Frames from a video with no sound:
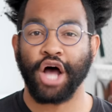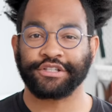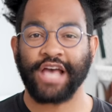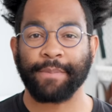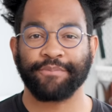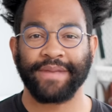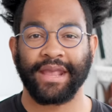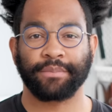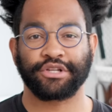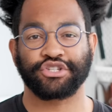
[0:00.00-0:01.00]
On top of being
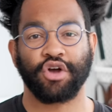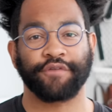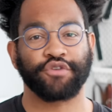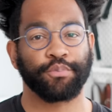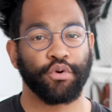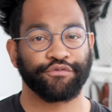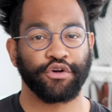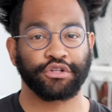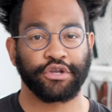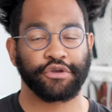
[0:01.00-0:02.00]
able to show off your
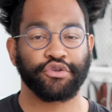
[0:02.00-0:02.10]
portfolio,